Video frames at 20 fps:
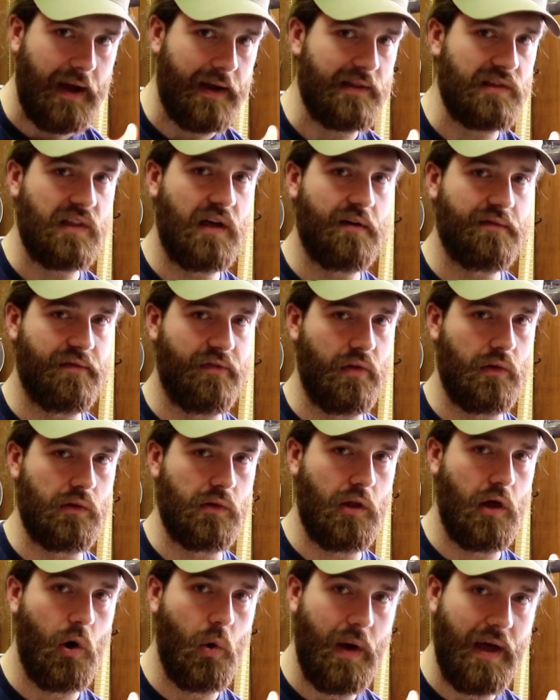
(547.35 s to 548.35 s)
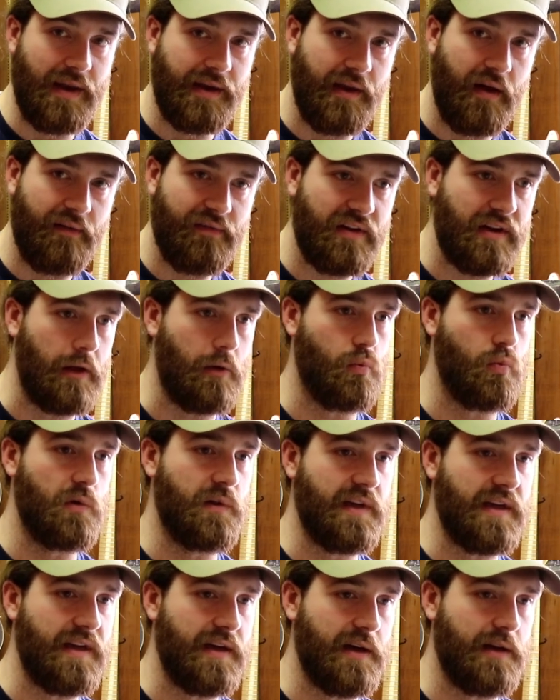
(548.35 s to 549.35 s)
I loved the low end of it. It
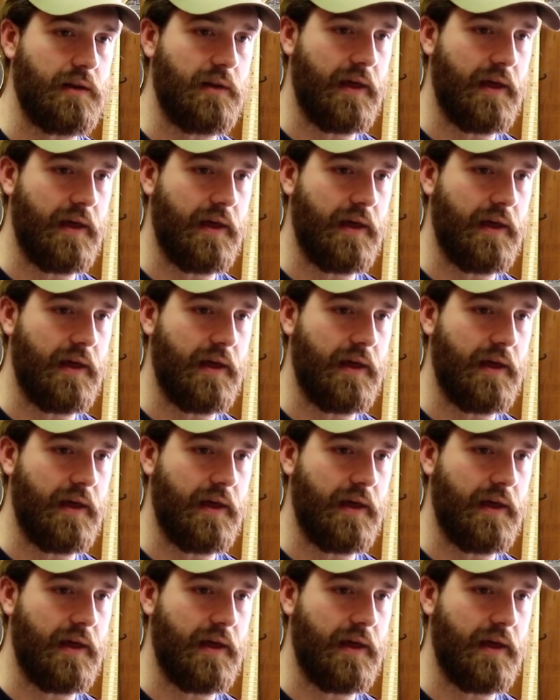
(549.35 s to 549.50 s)
really